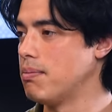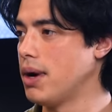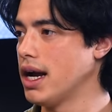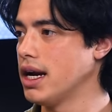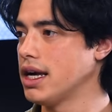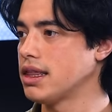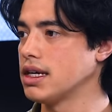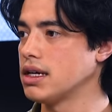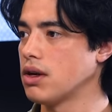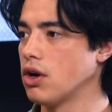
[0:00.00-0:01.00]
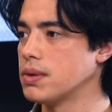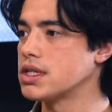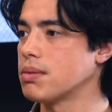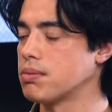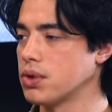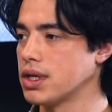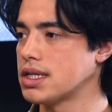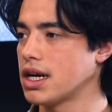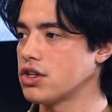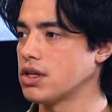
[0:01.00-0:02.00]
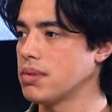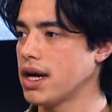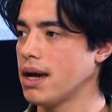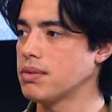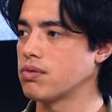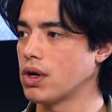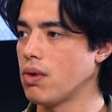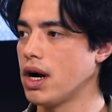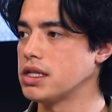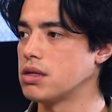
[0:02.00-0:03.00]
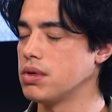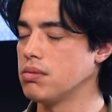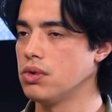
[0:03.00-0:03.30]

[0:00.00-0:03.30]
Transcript: but I think it opens up a broader discussion, perhaps requires a bit